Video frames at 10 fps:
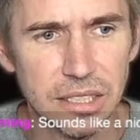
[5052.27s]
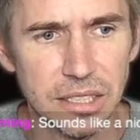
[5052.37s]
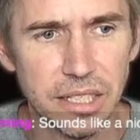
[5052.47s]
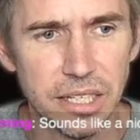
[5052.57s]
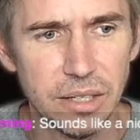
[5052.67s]

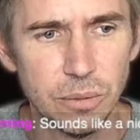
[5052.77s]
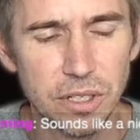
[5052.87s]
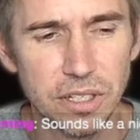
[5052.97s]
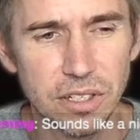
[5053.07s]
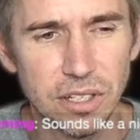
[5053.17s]
and we're
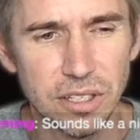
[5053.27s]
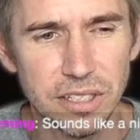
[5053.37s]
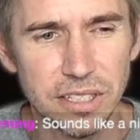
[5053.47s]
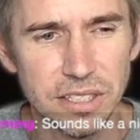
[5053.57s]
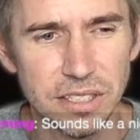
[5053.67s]
going to call
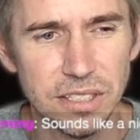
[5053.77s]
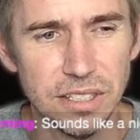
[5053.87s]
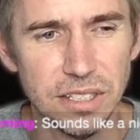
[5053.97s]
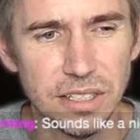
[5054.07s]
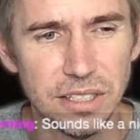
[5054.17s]
this
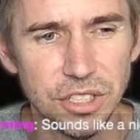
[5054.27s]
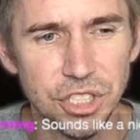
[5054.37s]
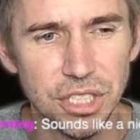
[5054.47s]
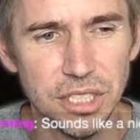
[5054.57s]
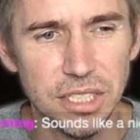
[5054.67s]

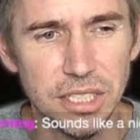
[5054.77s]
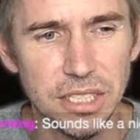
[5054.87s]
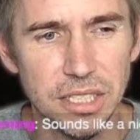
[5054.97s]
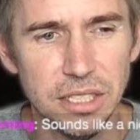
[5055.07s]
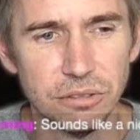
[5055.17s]

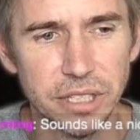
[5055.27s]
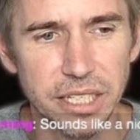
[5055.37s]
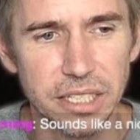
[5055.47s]
grick.